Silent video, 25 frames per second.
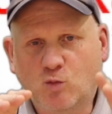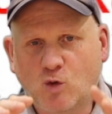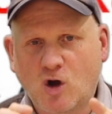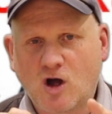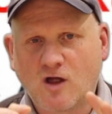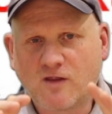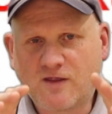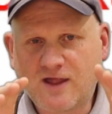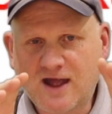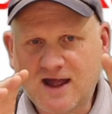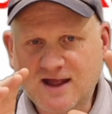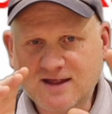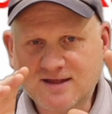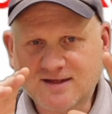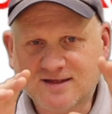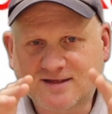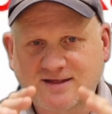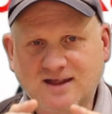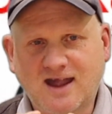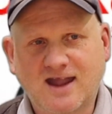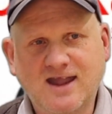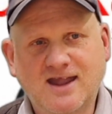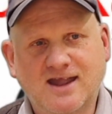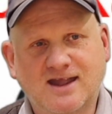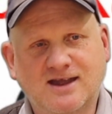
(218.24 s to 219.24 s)
what they're
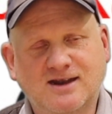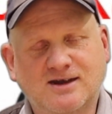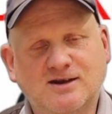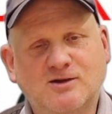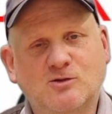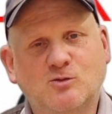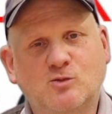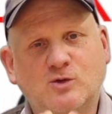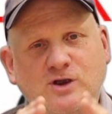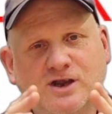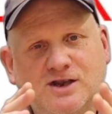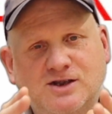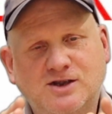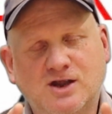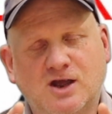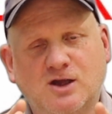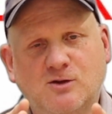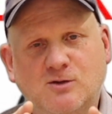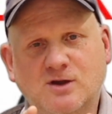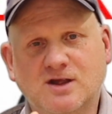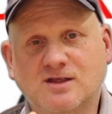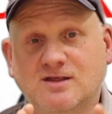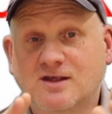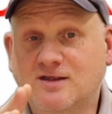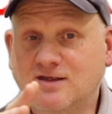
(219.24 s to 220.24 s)
saying we
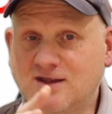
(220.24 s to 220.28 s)
do is,